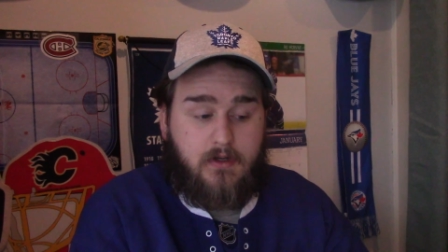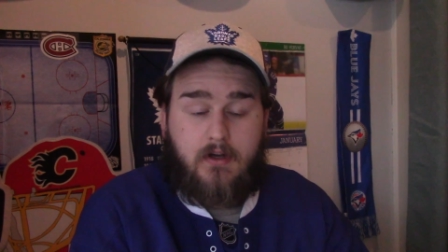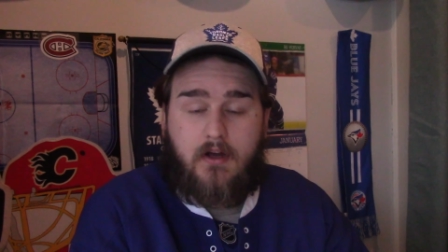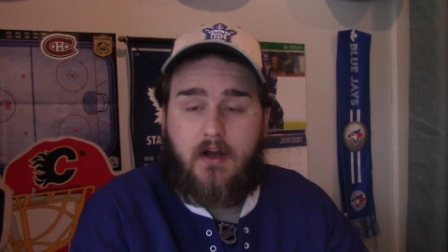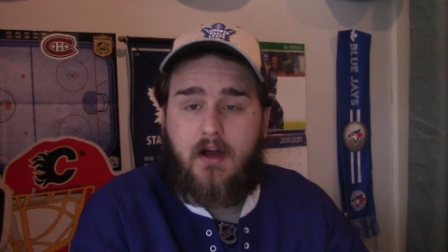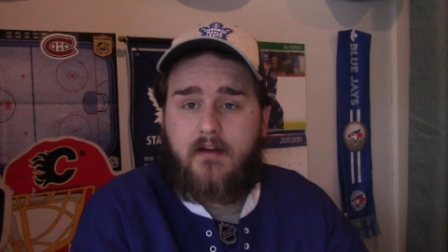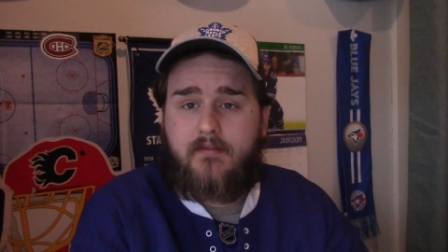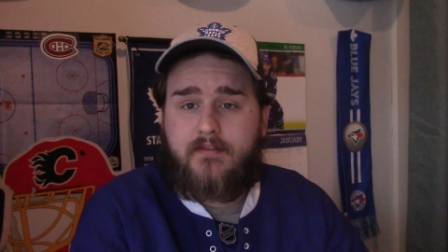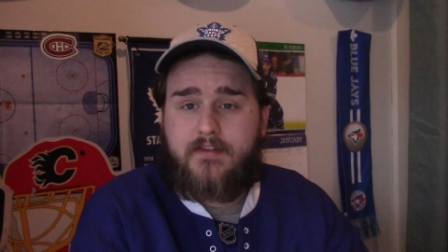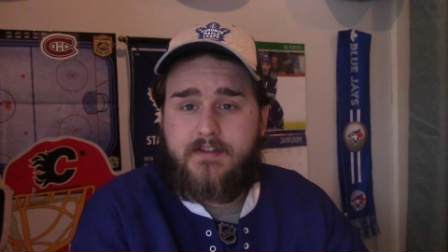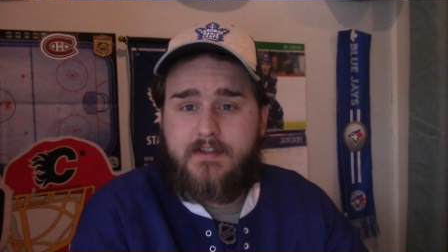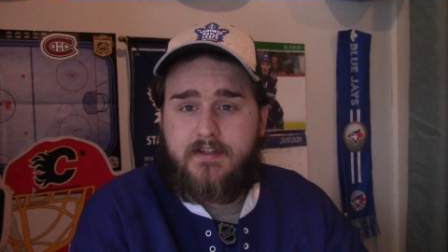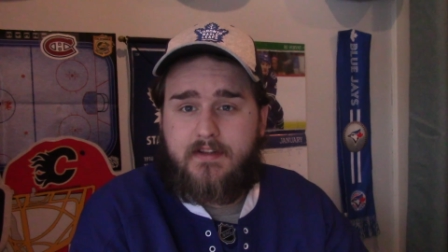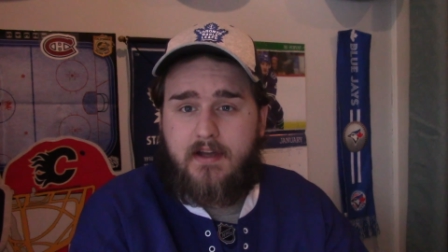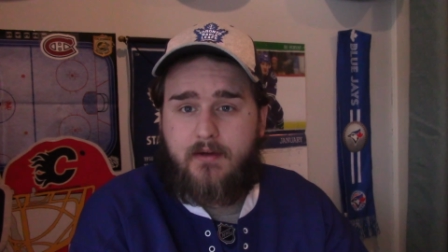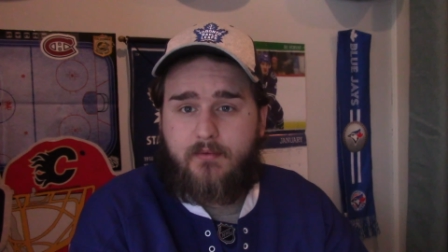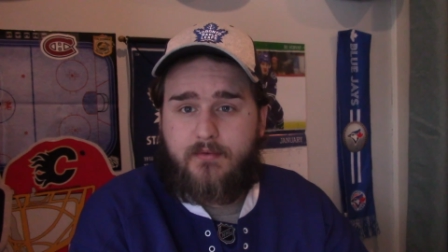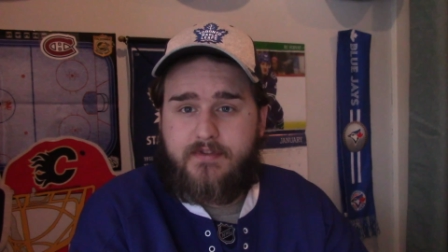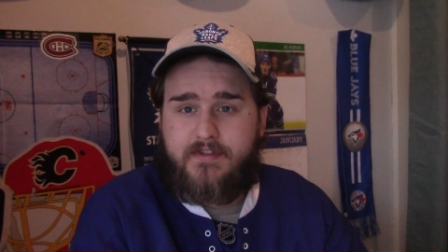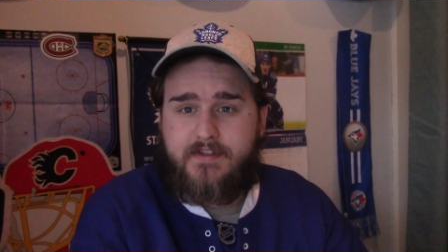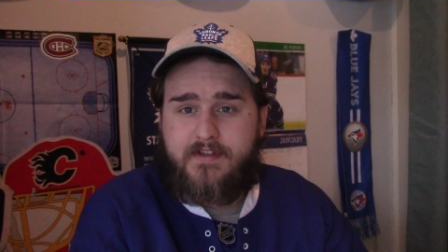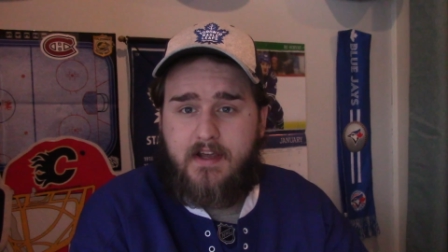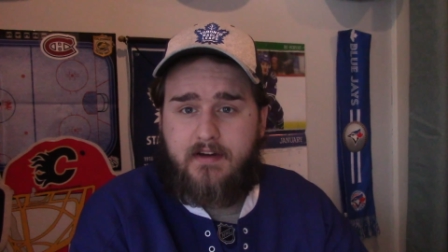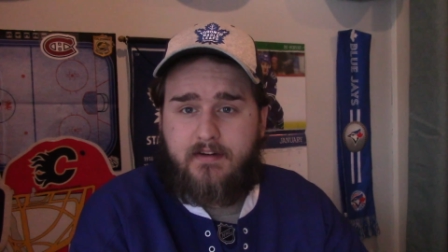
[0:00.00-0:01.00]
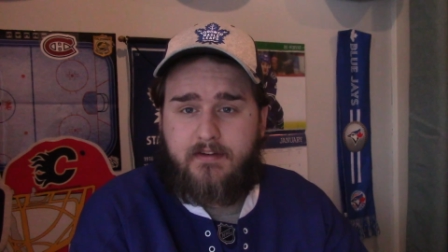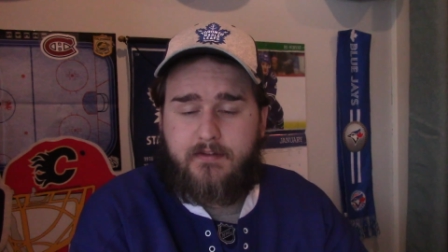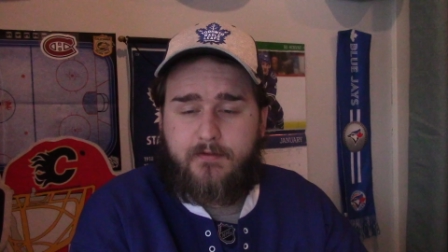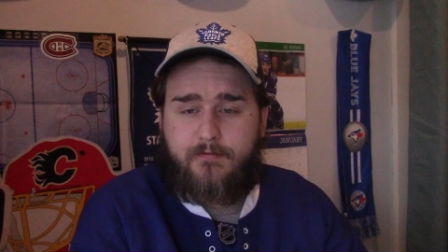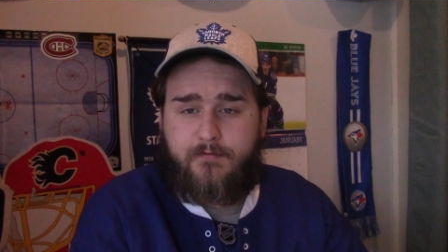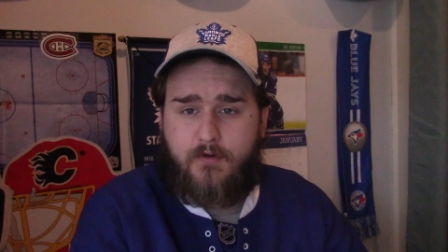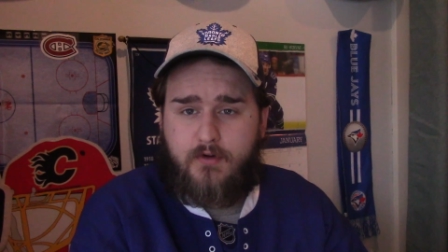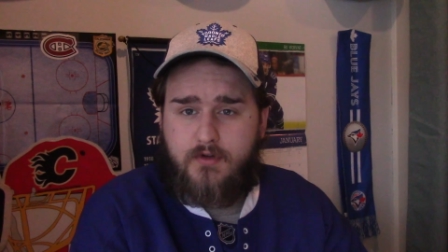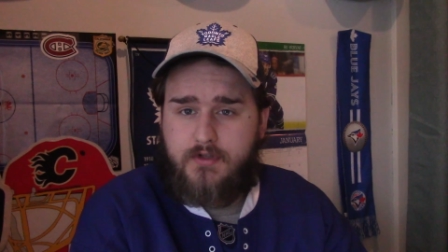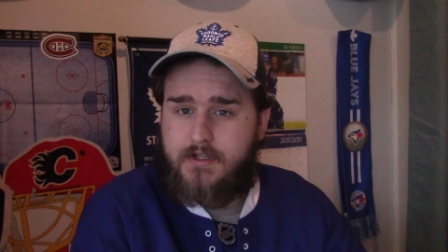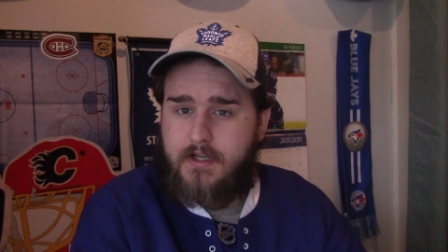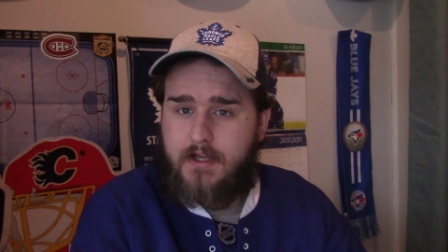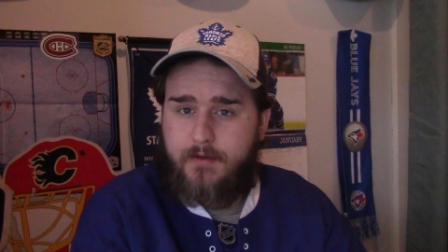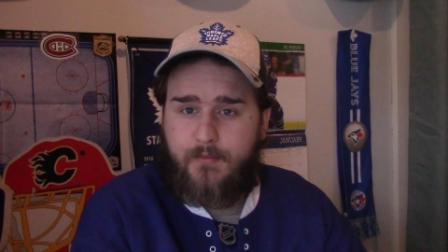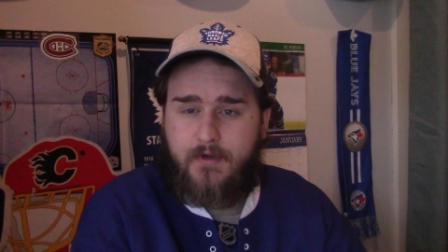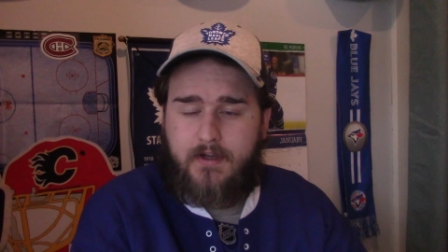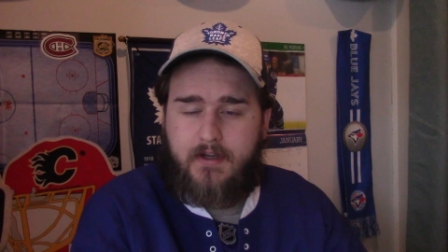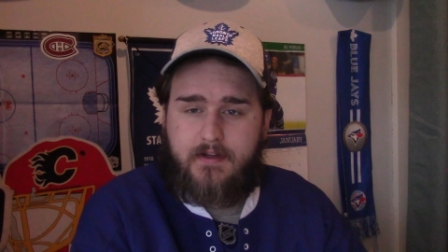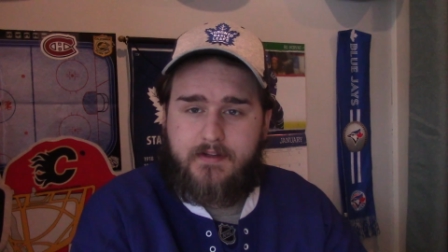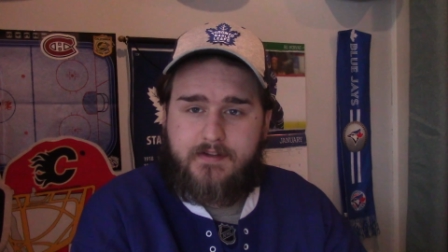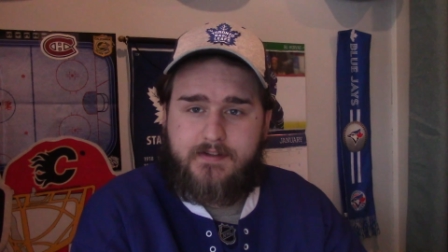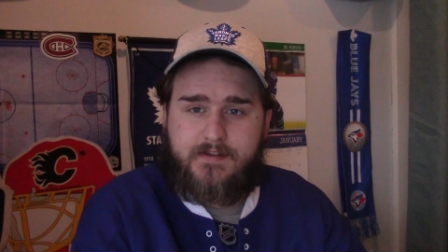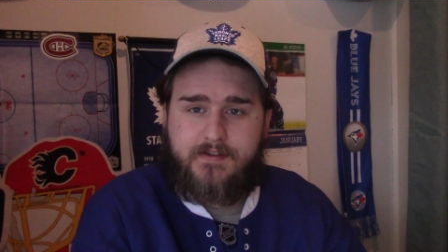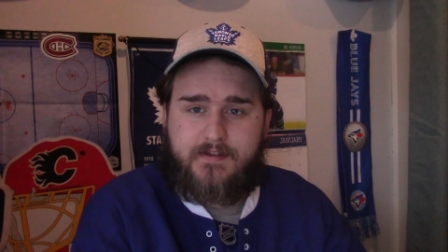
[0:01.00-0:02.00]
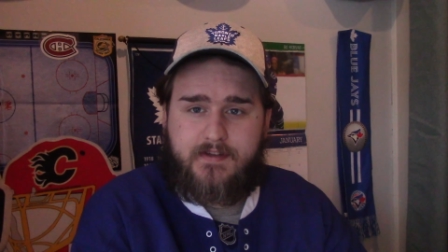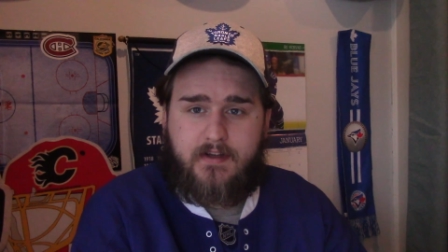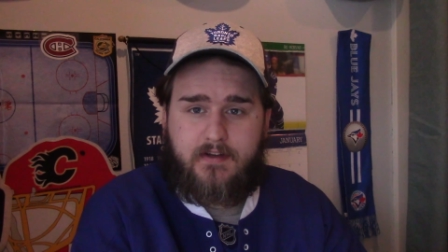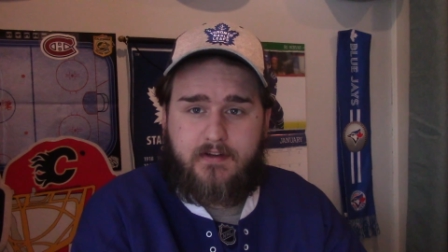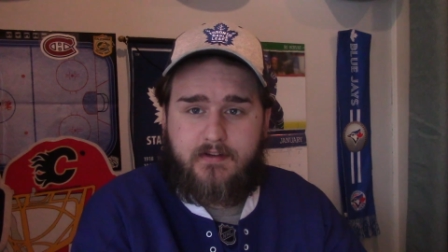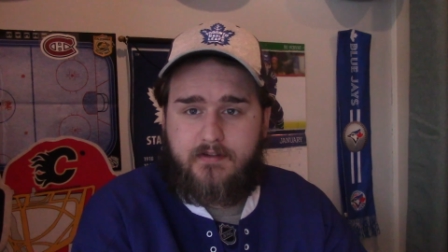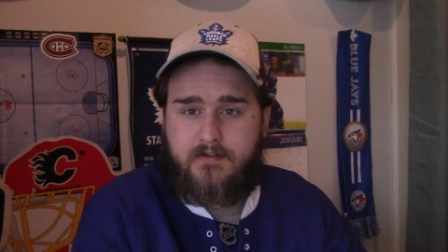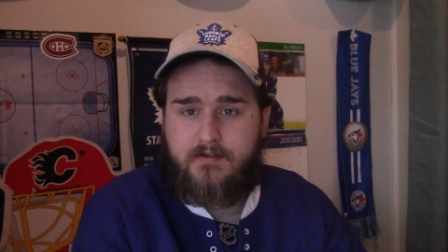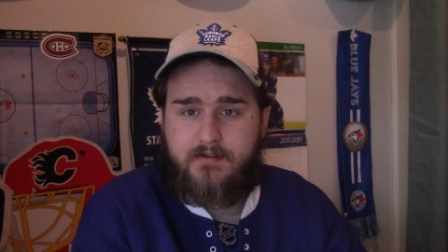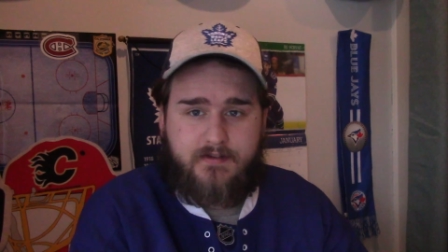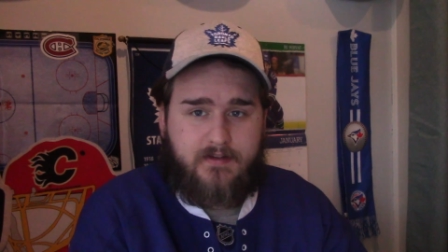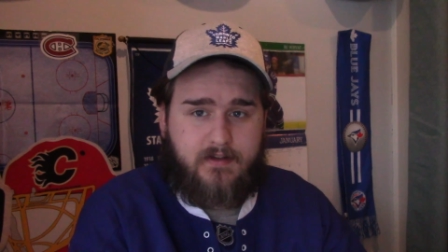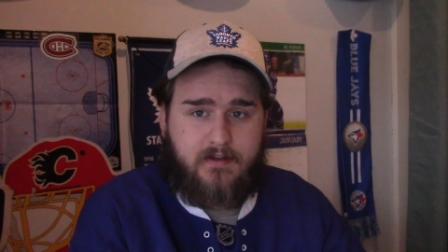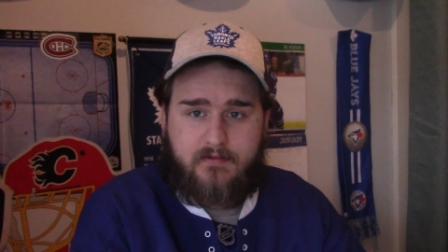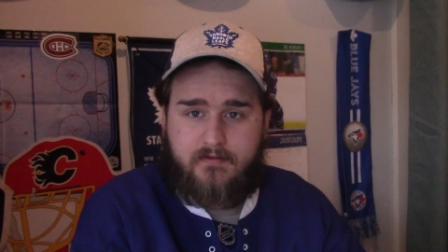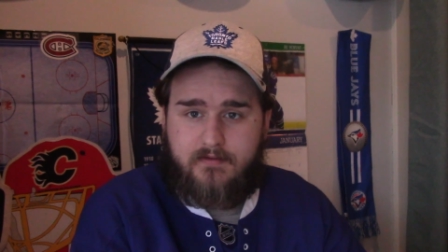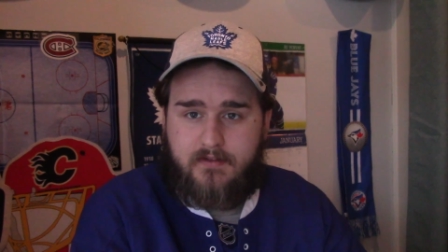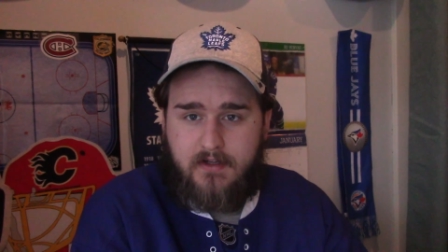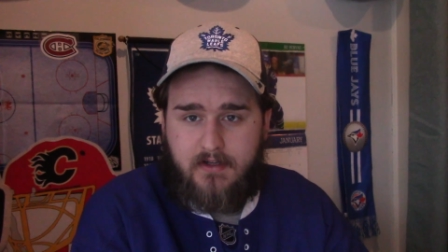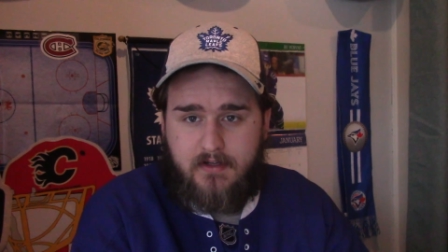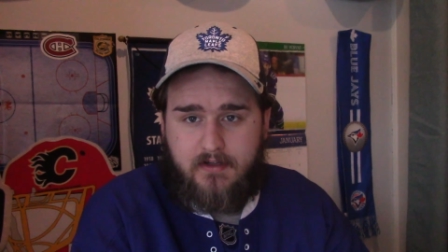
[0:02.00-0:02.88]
Obviously, that was said in the first game against the Senators, that